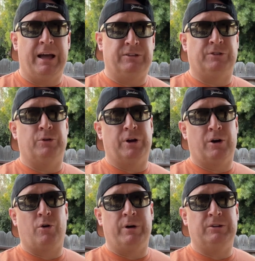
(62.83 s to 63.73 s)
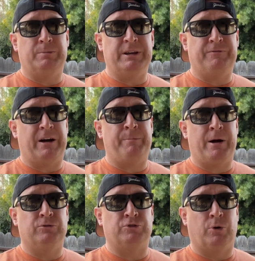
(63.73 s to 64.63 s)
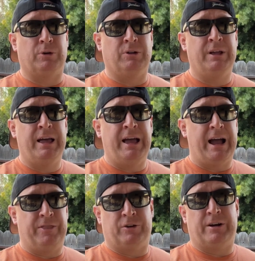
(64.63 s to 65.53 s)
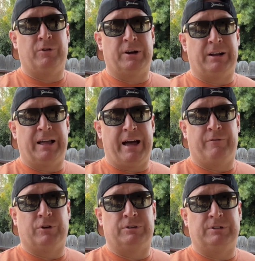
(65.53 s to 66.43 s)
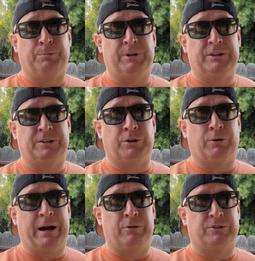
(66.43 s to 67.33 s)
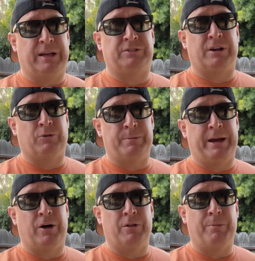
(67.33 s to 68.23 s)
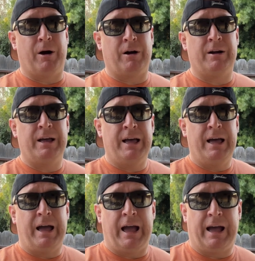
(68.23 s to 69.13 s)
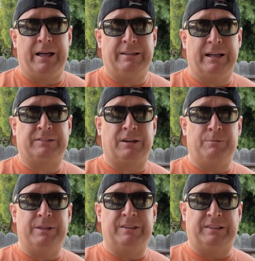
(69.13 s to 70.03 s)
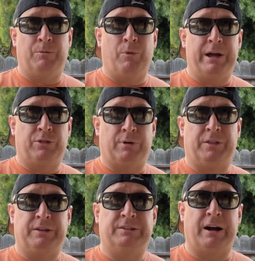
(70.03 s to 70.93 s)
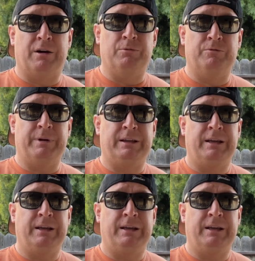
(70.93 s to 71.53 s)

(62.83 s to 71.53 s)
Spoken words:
And so they're going to be 5 pounds total, and they're never going to ever deplete to the ground. So that's going to remain on the bar, and that's going to be the same weight throughout the entire movement.